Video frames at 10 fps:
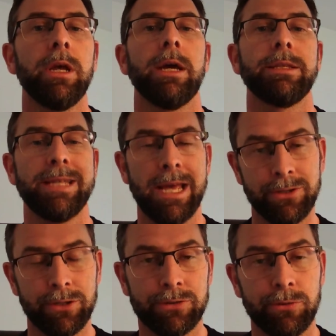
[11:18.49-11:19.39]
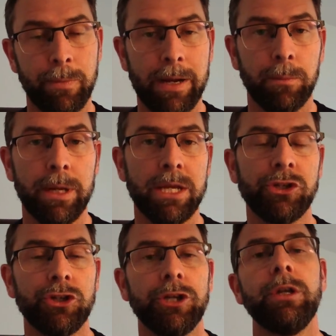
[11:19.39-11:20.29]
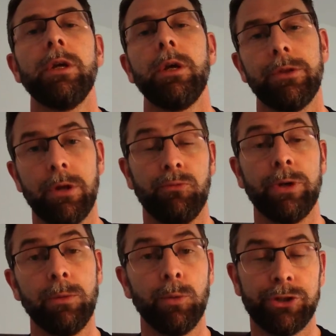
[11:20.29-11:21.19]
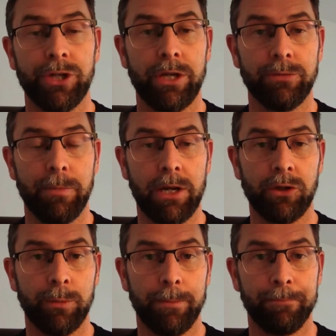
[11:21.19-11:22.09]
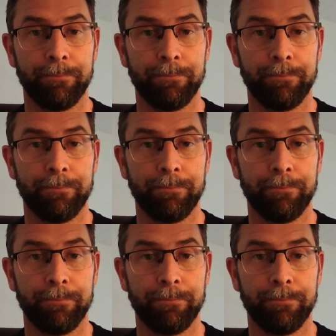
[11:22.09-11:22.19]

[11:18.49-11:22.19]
and tenderness on palpation, that really would change management.